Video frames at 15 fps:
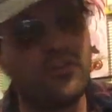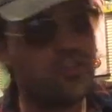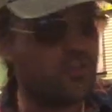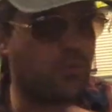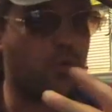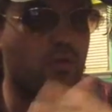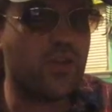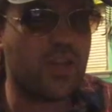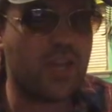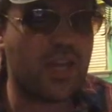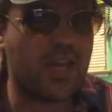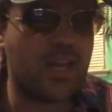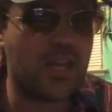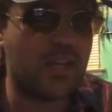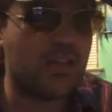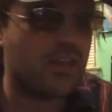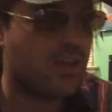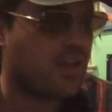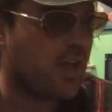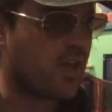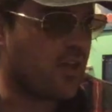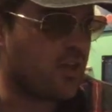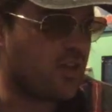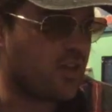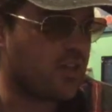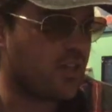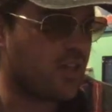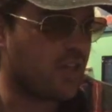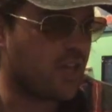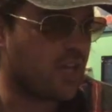He's moving in, and he gets
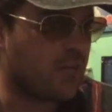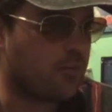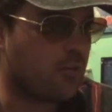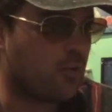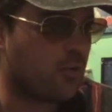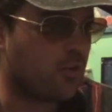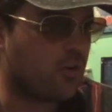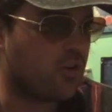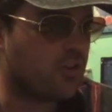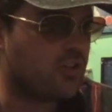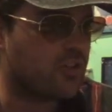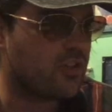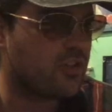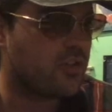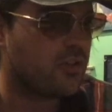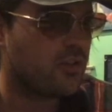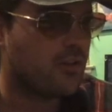to the airport.